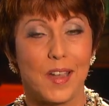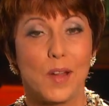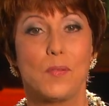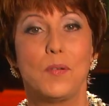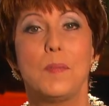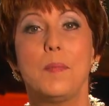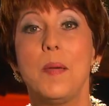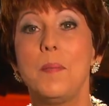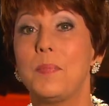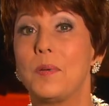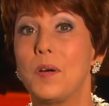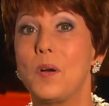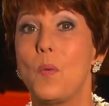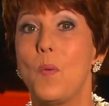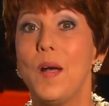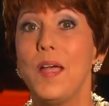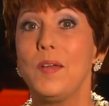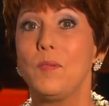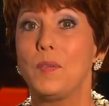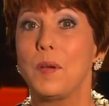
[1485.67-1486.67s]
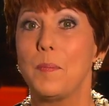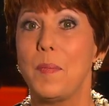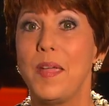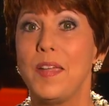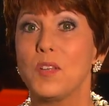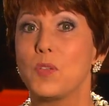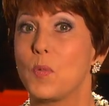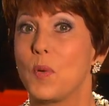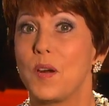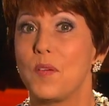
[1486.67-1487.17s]
Remember, Hawaiian
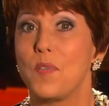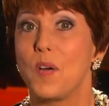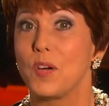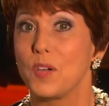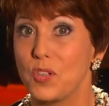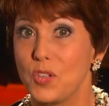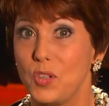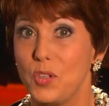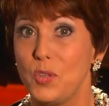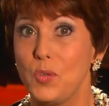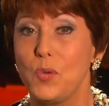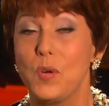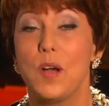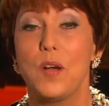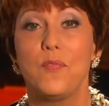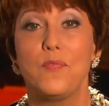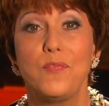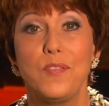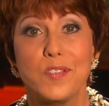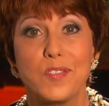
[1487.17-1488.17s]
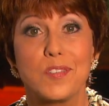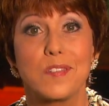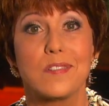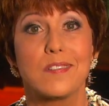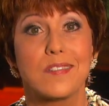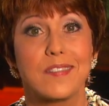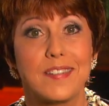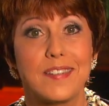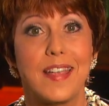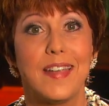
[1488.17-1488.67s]
remains one of our two official
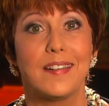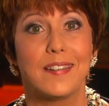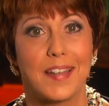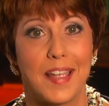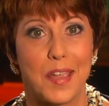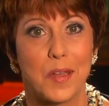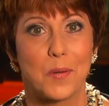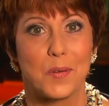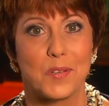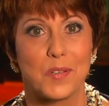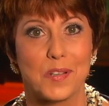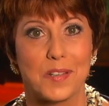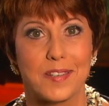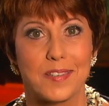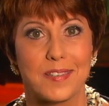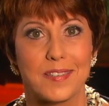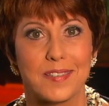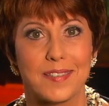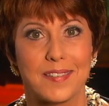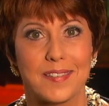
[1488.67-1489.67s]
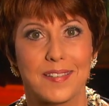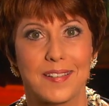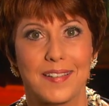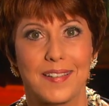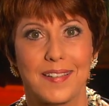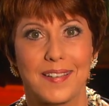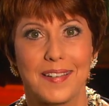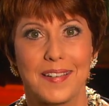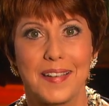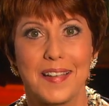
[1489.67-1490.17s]
state languages.
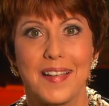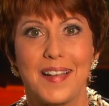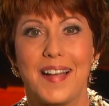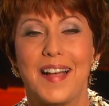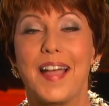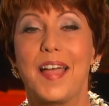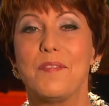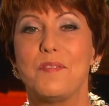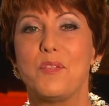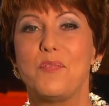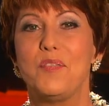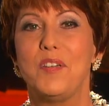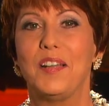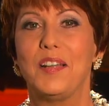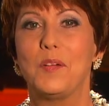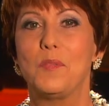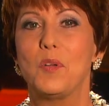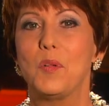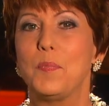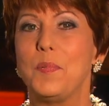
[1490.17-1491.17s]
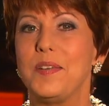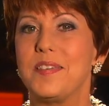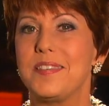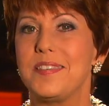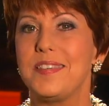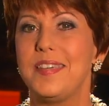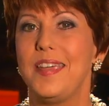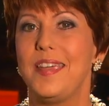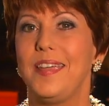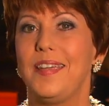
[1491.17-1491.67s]
I have a feeling we'll be
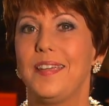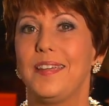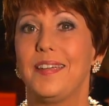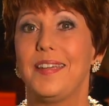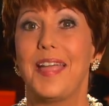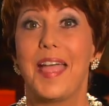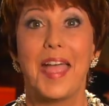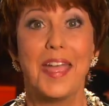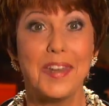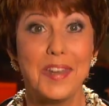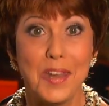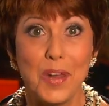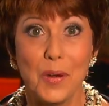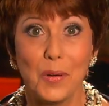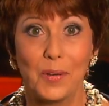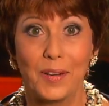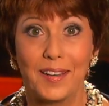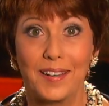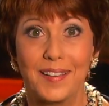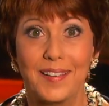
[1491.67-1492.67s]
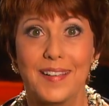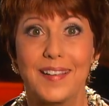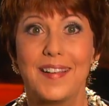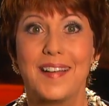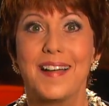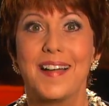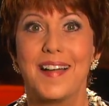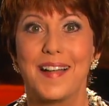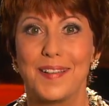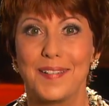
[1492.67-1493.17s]
seeing and hearing
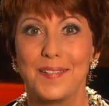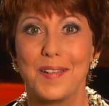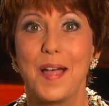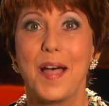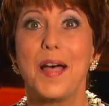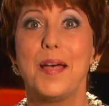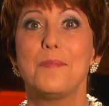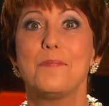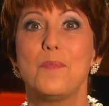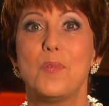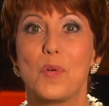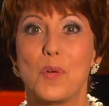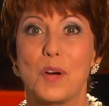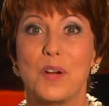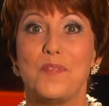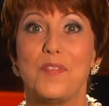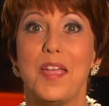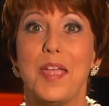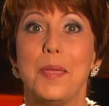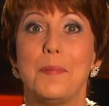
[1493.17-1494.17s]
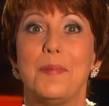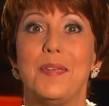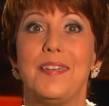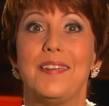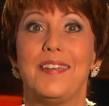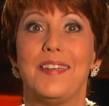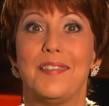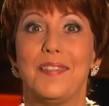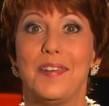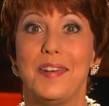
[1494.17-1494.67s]
a lot more of Amy
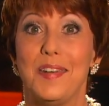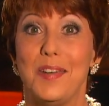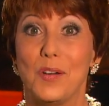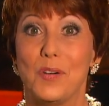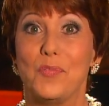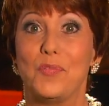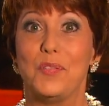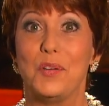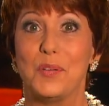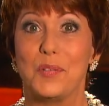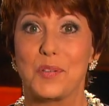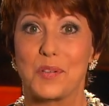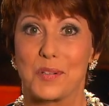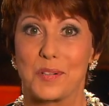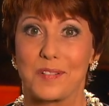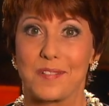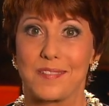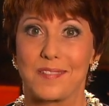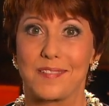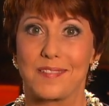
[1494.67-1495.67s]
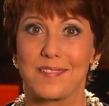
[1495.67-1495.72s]
in the near future.